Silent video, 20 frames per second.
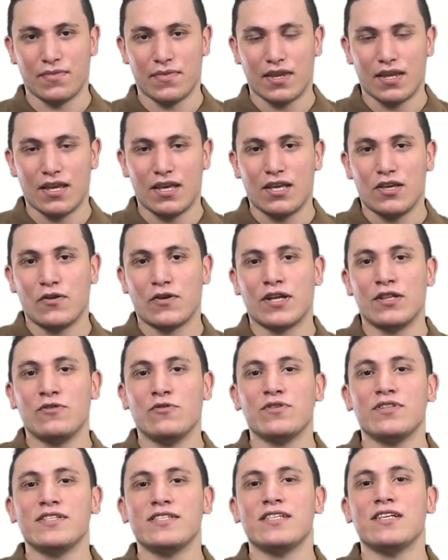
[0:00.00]
You can
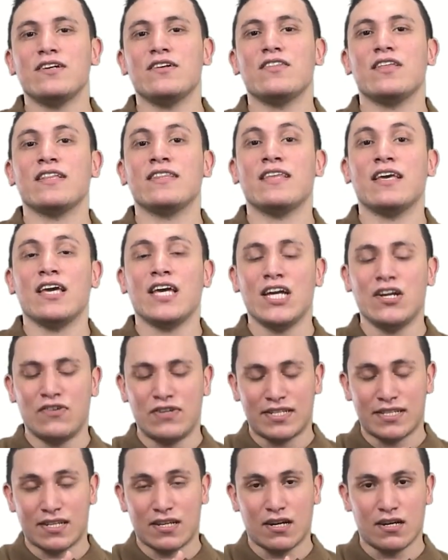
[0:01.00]
notice here that the air
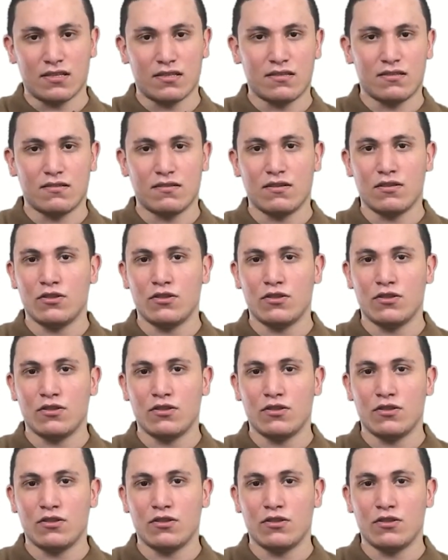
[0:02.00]
is cut.